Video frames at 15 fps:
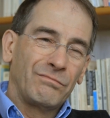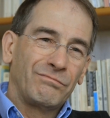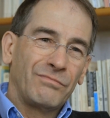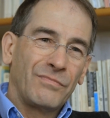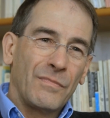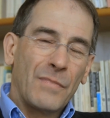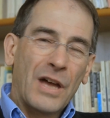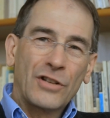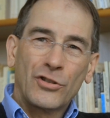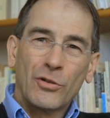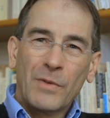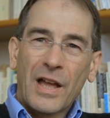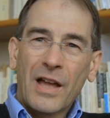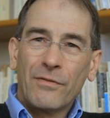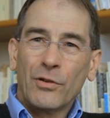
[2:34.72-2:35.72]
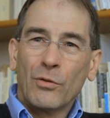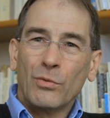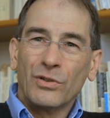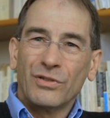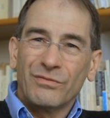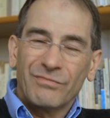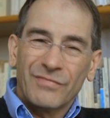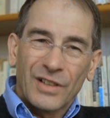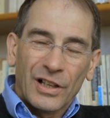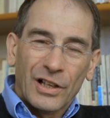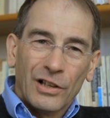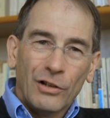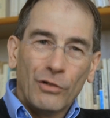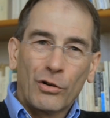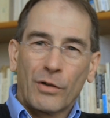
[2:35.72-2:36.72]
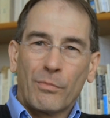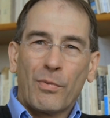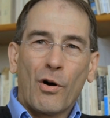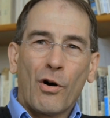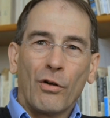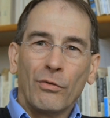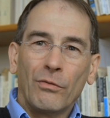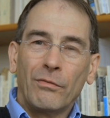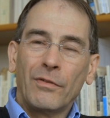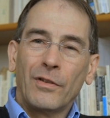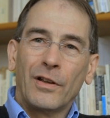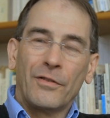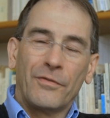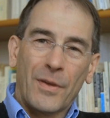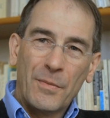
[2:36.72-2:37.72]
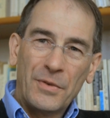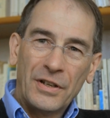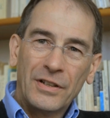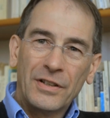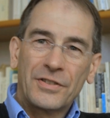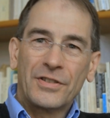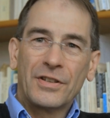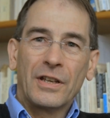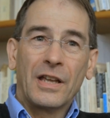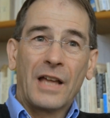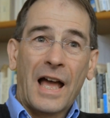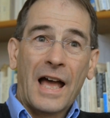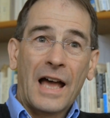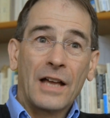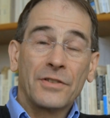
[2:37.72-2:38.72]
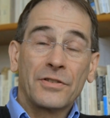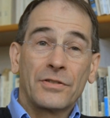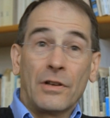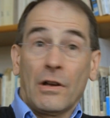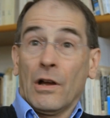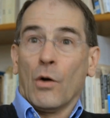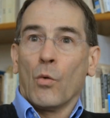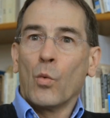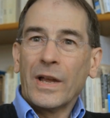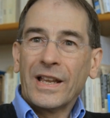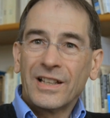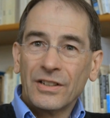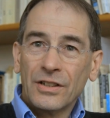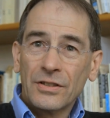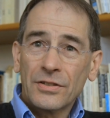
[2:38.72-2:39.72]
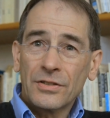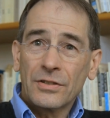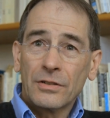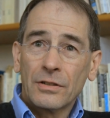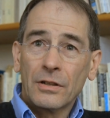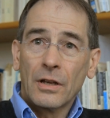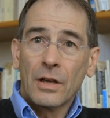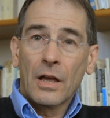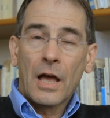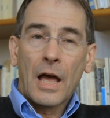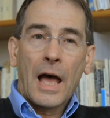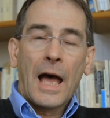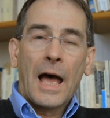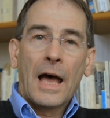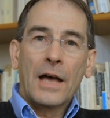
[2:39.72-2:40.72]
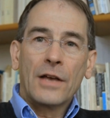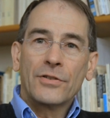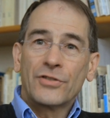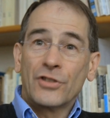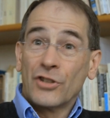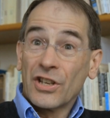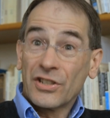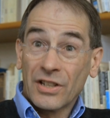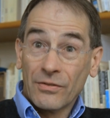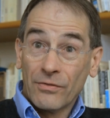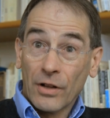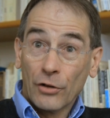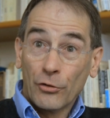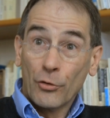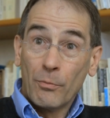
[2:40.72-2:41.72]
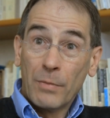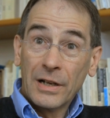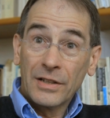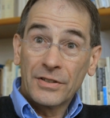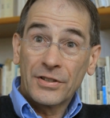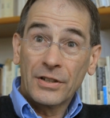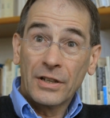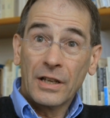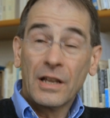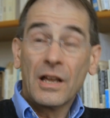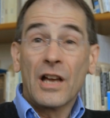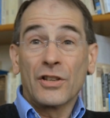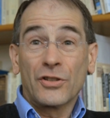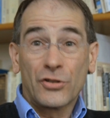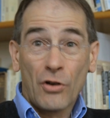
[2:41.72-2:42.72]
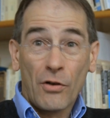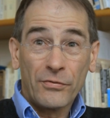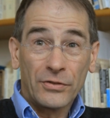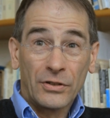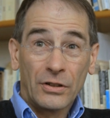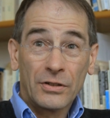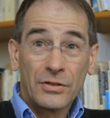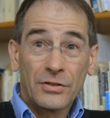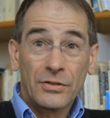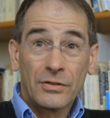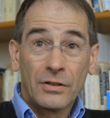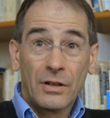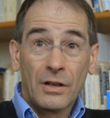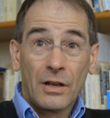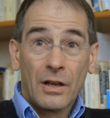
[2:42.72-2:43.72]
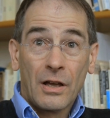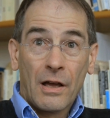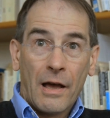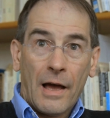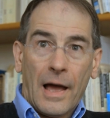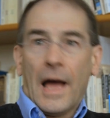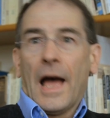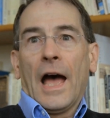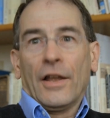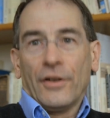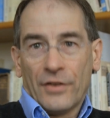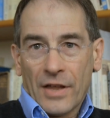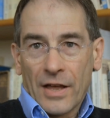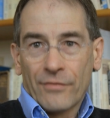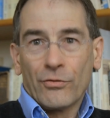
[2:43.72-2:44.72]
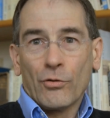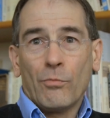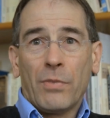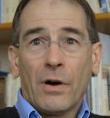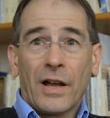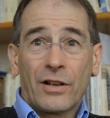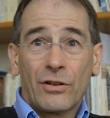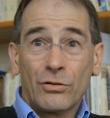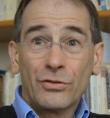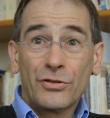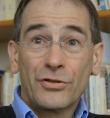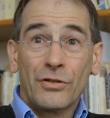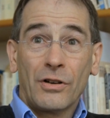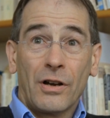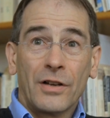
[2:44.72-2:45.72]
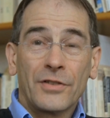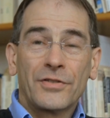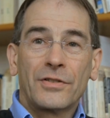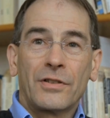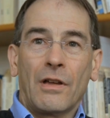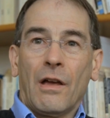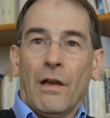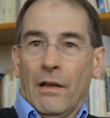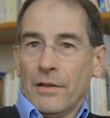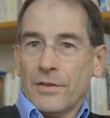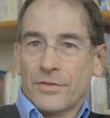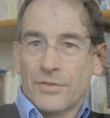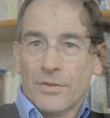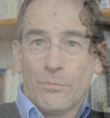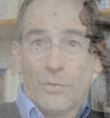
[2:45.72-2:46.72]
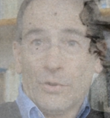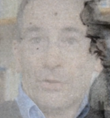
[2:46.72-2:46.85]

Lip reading: Macho behaviour would look upon femininity as weakness, as suggesting vulnerability, softness, and therefore by contrast, someone